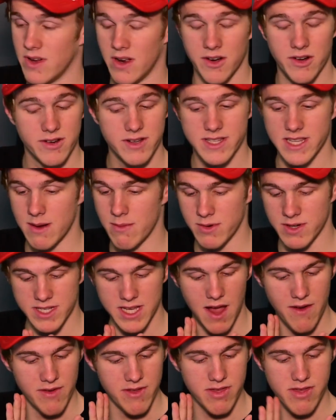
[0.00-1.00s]
On December
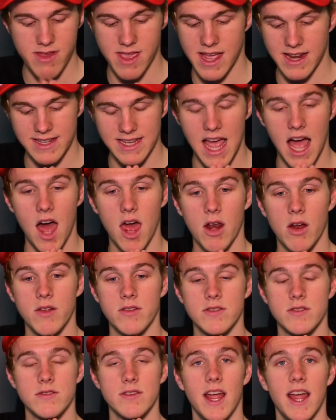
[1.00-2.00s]
7th, get down
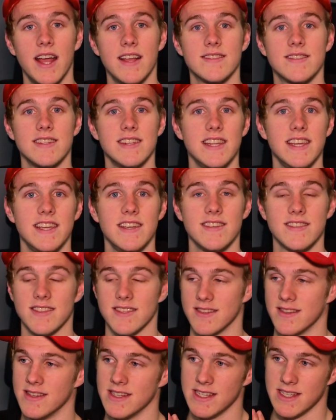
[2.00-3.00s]
on your hands and knees
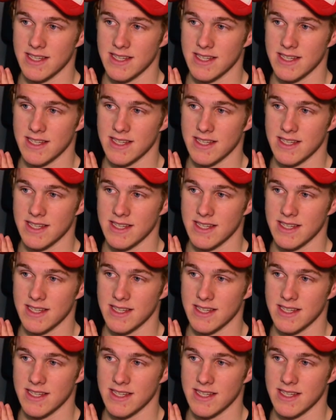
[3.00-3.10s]
and